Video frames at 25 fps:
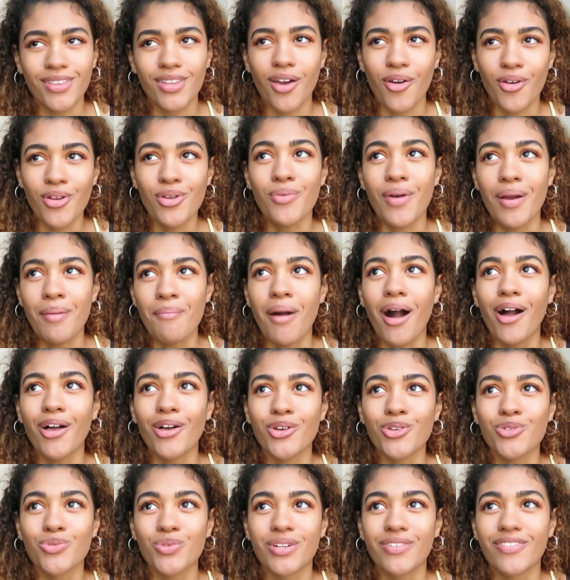the only way
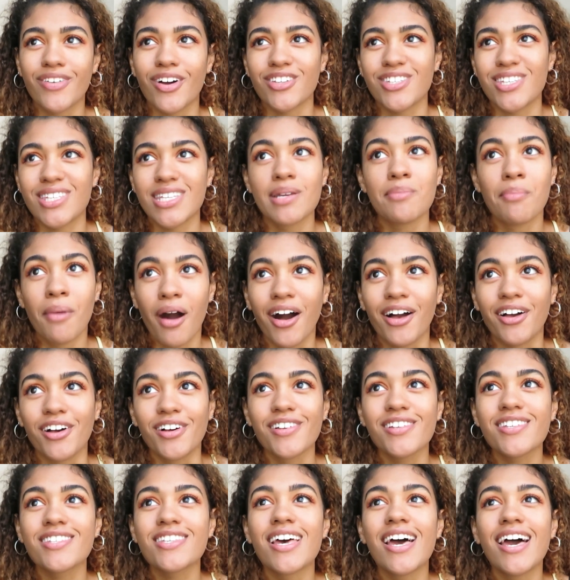Myles would have got to see
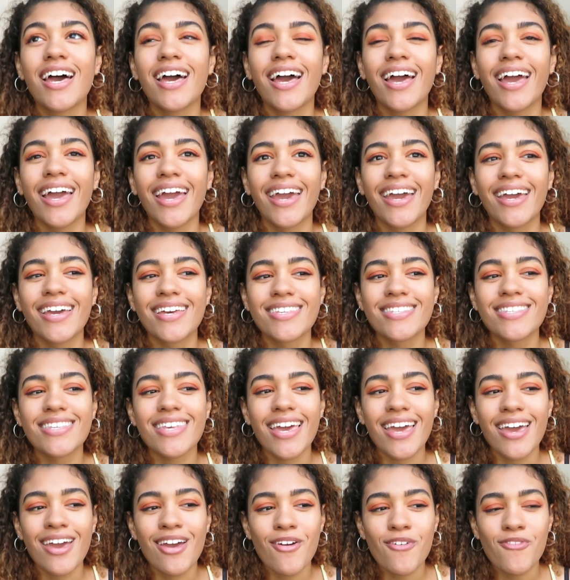Myles, is
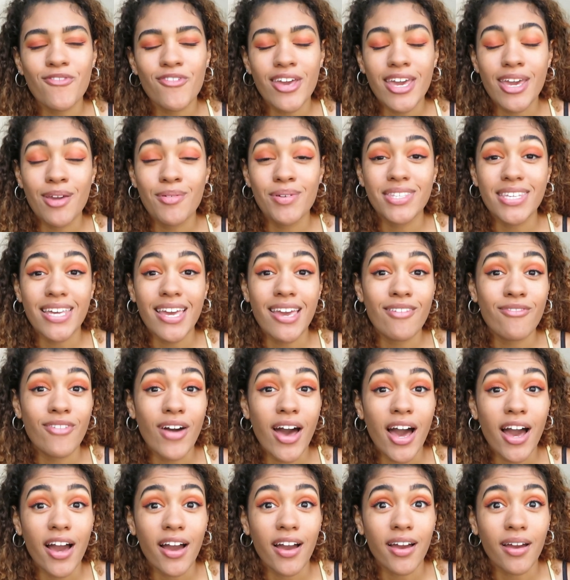if he was
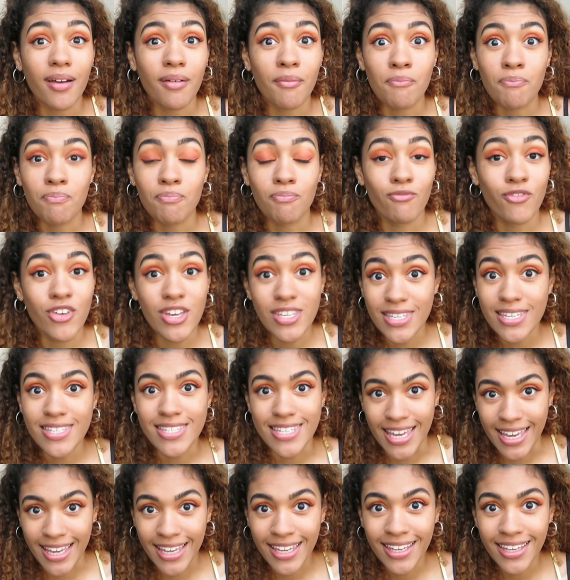either
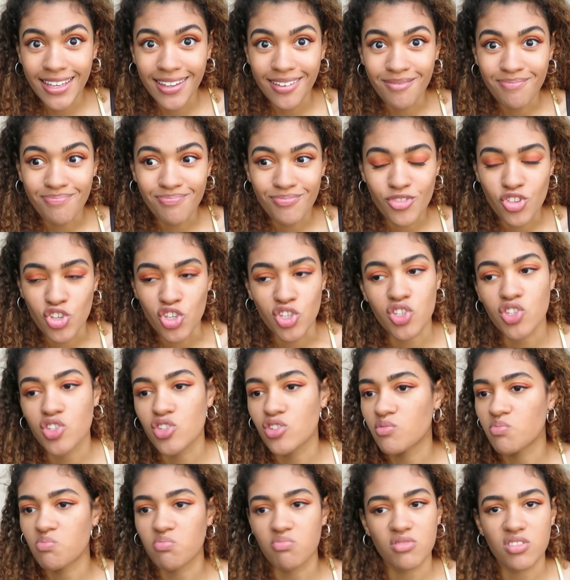visiting,
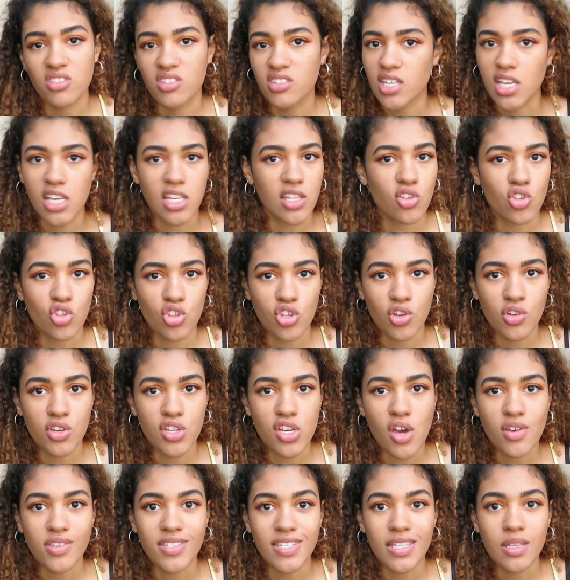just seeing the
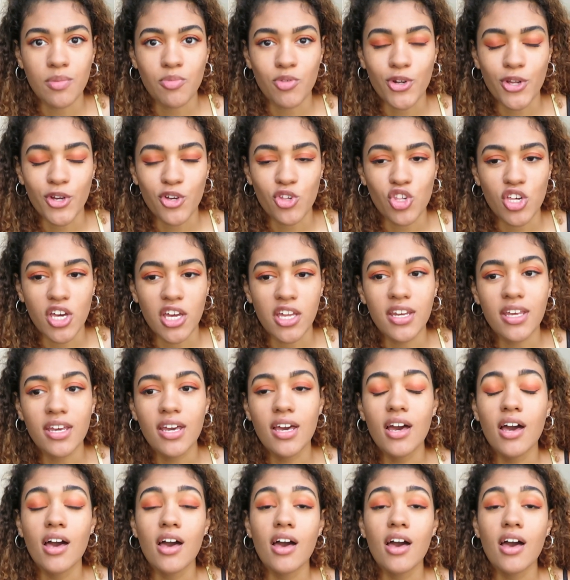studio, seeing the production,